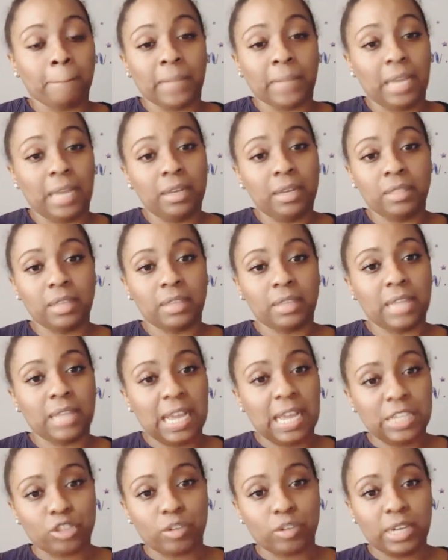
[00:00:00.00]
Anything
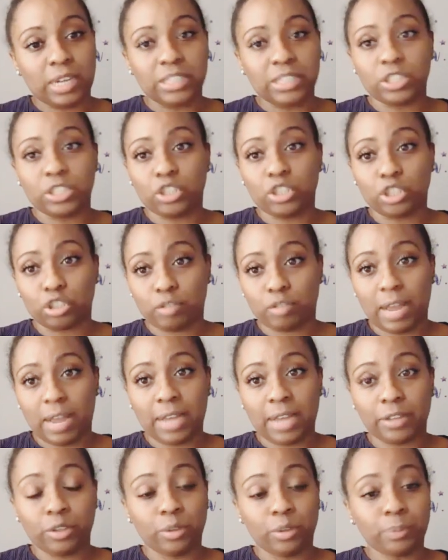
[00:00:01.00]
that is trying to
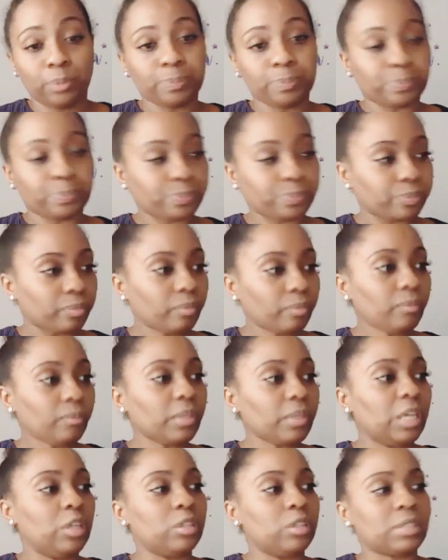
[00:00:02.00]
distract you,
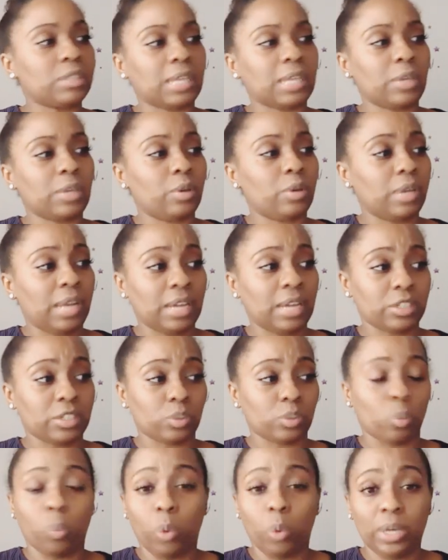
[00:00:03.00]
you can ask,
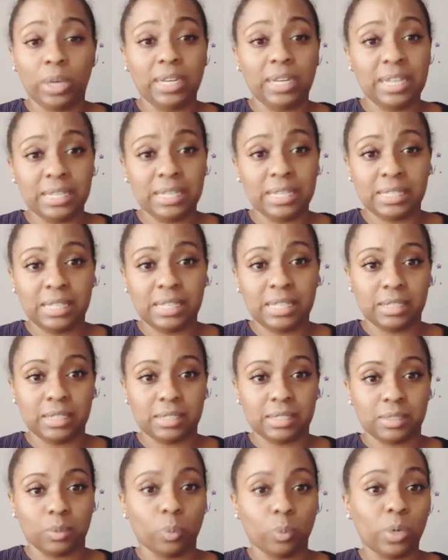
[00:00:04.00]
what is
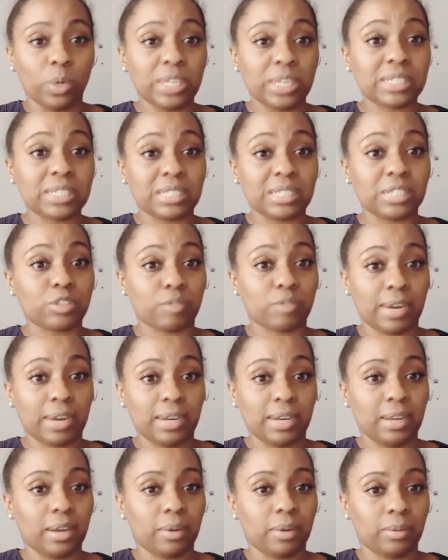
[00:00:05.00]
this? What is this
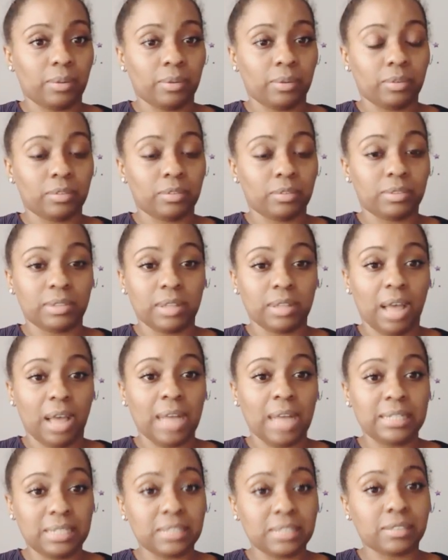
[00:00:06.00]
right now?
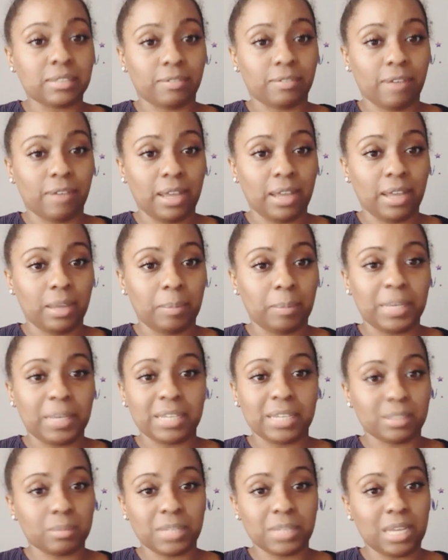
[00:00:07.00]
Identify it,
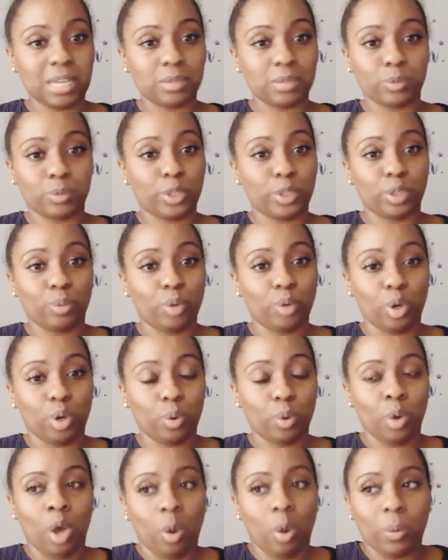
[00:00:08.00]
because sometimes we don't
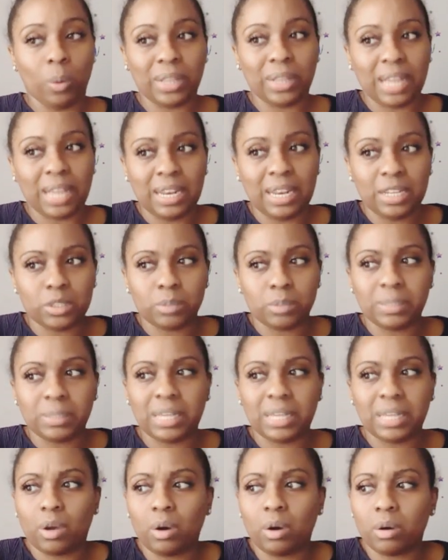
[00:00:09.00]
know what that is. You'd be
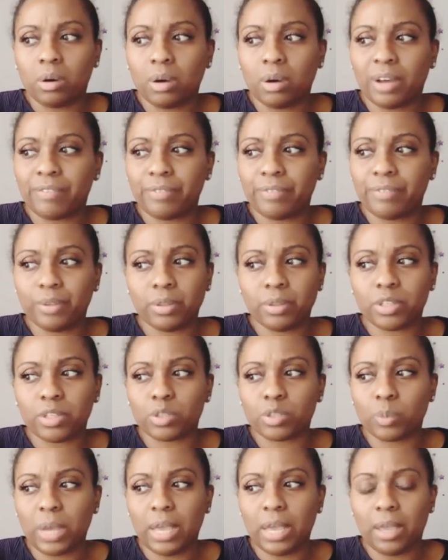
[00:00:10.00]
like, oh, I feel
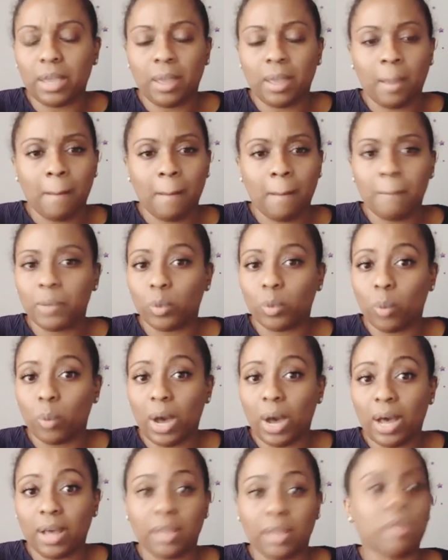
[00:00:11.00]
this way, but
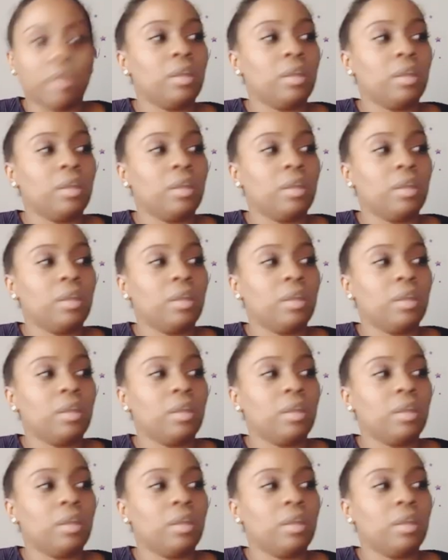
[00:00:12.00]
why?